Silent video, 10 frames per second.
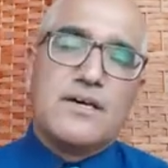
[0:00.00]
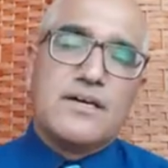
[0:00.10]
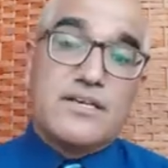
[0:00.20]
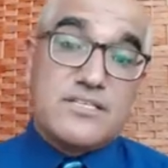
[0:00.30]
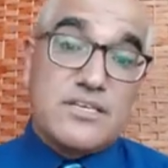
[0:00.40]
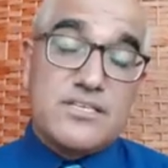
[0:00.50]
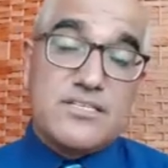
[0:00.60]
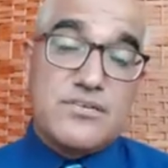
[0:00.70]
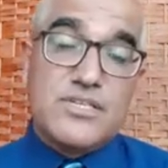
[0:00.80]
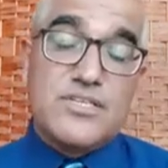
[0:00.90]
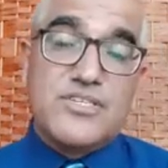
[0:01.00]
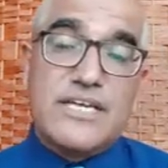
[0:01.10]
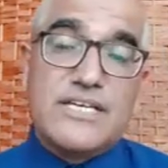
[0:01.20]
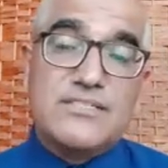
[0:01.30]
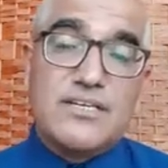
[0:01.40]
Yes, it is a very
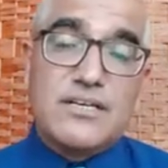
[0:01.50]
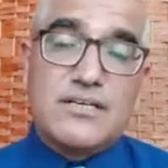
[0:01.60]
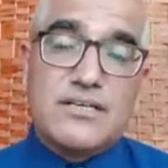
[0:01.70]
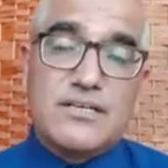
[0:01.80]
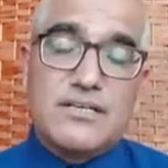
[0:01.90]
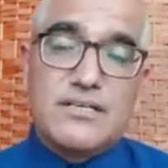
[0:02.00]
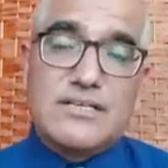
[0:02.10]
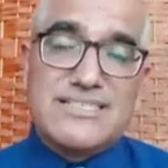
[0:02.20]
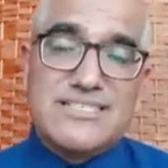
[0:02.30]
challenging in